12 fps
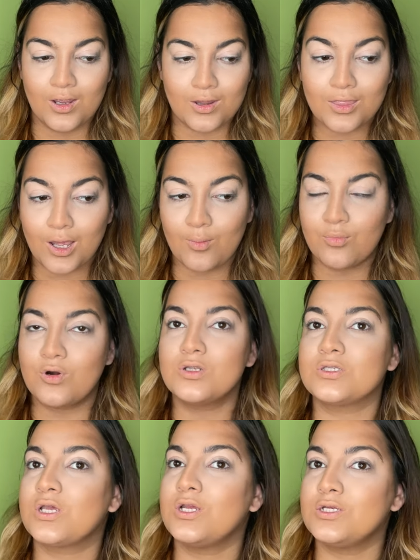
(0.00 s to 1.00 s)
That
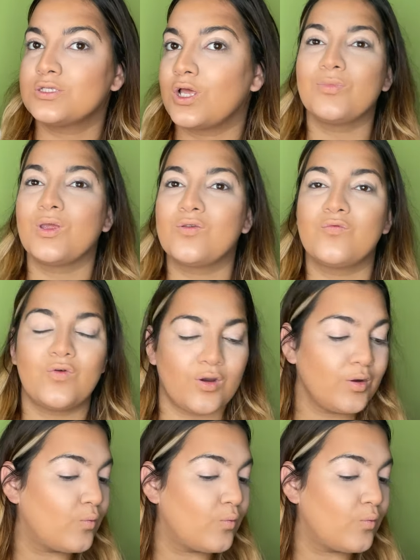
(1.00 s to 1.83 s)
bronzer is, it's very